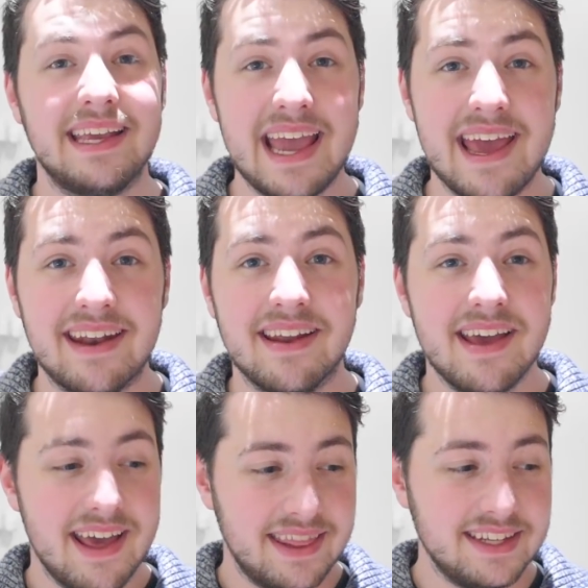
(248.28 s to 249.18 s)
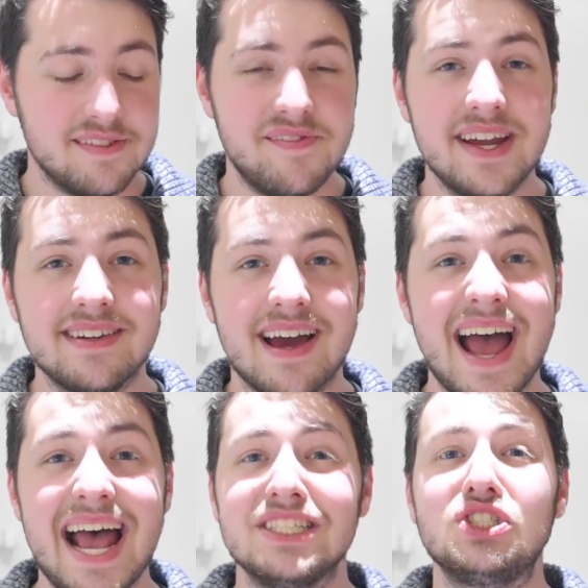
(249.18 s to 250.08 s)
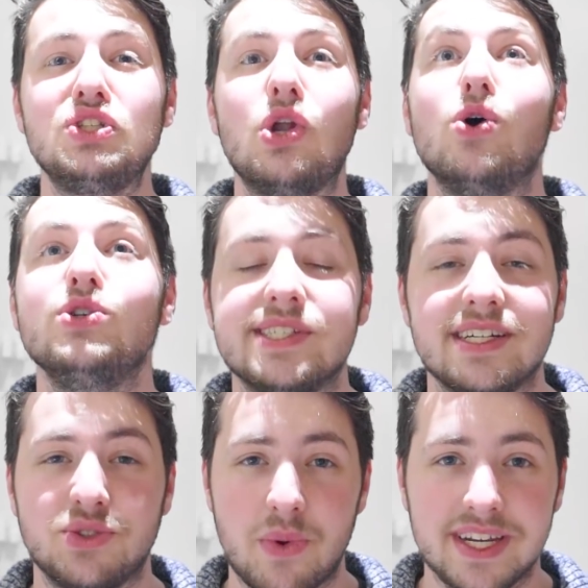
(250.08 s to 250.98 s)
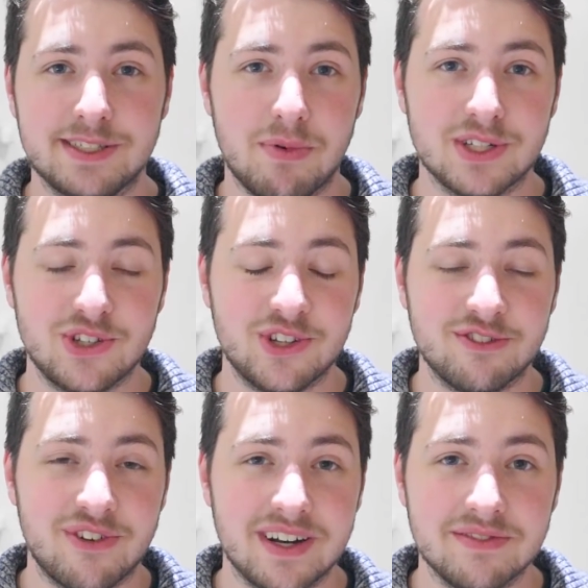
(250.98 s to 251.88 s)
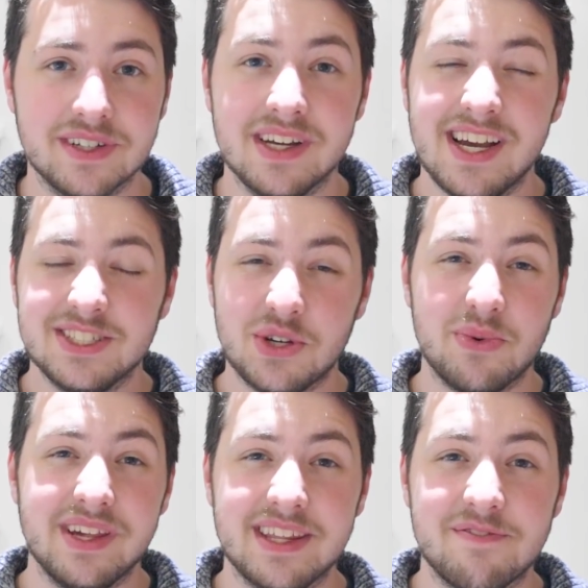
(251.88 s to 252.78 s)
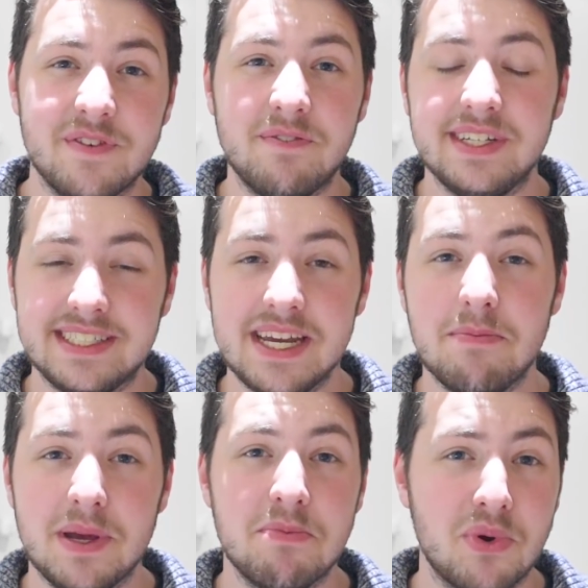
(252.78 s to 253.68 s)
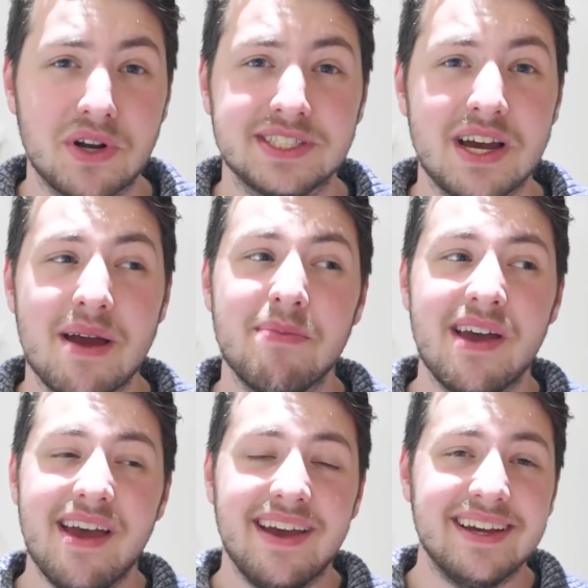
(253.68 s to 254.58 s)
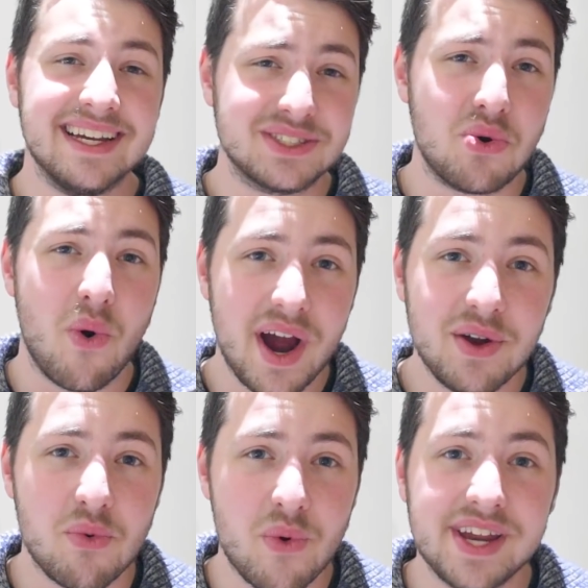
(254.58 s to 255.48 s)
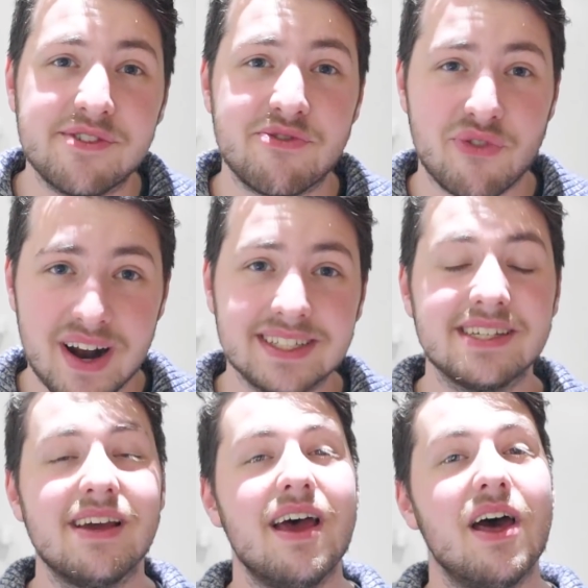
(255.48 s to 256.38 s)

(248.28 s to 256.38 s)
Again, the Defender has no such weak spots on the front of it. So really the 50TP Prototyp has quite a weak front.